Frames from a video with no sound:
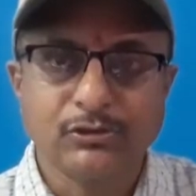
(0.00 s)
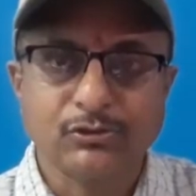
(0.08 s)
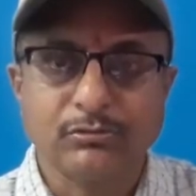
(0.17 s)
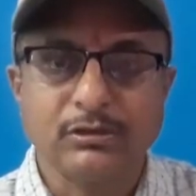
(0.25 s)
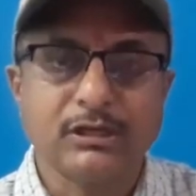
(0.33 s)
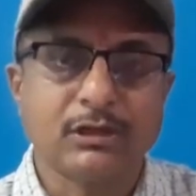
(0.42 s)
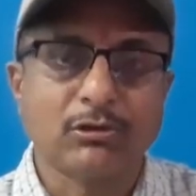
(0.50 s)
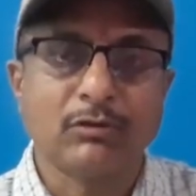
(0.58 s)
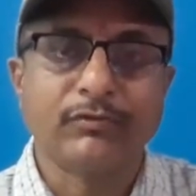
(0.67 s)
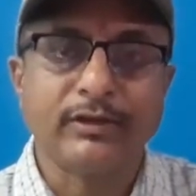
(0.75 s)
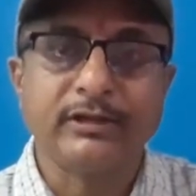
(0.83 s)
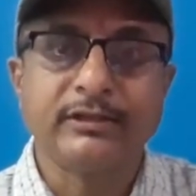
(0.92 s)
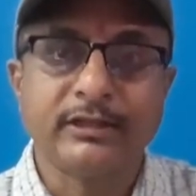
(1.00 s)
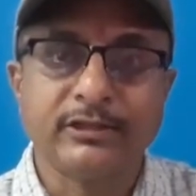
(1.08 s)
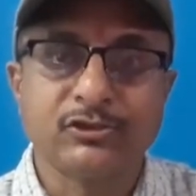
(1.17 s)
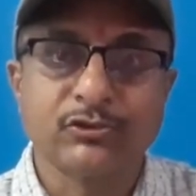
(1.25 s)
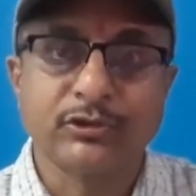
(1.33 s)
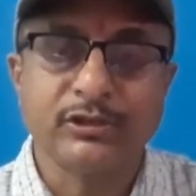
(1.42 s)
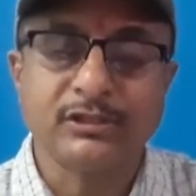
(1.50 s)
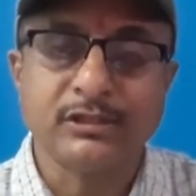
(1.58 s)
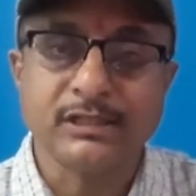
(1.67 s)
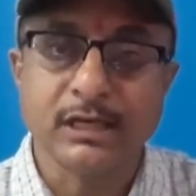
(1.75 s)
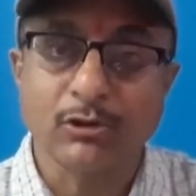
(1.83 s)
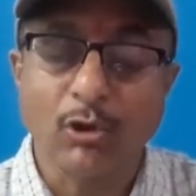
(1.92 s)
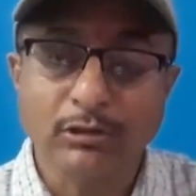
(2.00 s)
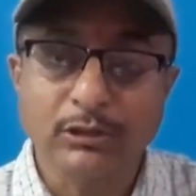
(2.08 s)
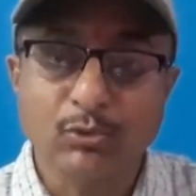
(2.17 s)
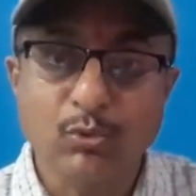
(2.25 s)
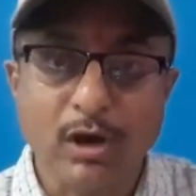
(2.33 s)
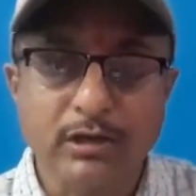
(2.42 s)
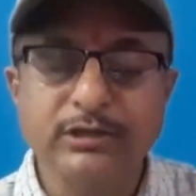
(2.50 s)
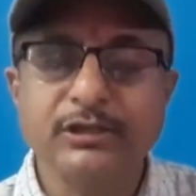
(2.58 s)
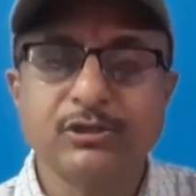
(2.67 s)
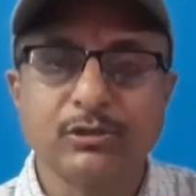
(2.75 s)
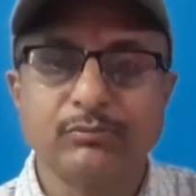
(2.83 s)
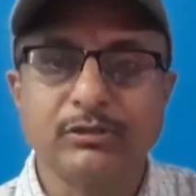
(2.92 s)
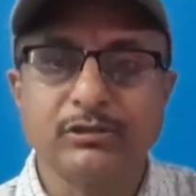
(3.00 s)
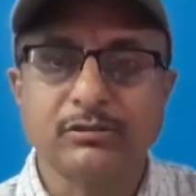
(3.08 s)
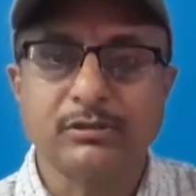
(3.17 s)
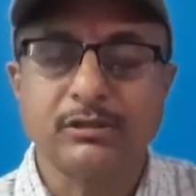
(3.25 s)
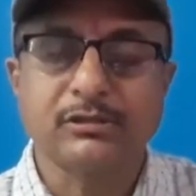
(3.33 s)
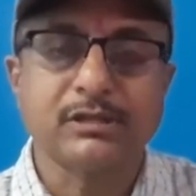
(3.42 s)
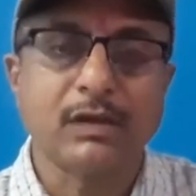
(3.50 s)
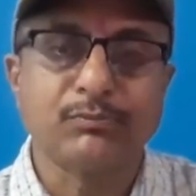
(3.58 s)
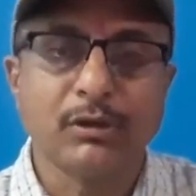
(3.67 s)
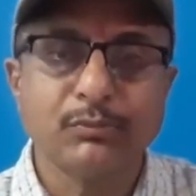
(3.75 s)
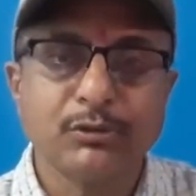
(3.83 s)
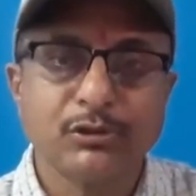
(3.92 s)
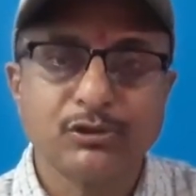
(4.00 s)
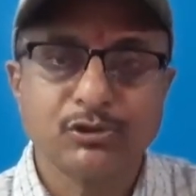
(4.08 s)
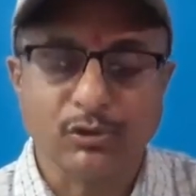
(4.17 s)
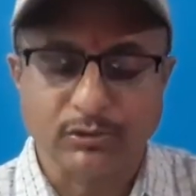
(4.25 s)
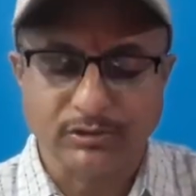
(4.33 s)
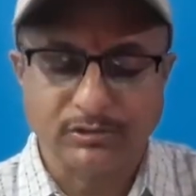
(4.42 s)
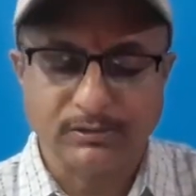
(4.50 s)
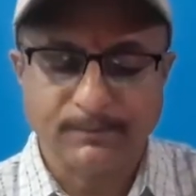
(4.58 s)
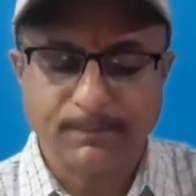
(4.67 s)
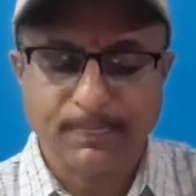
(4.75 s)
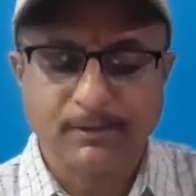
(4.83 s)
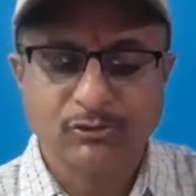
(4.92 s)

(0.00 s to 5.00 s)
So these are all fairy tale stories. These are all the qualities of this type of stories.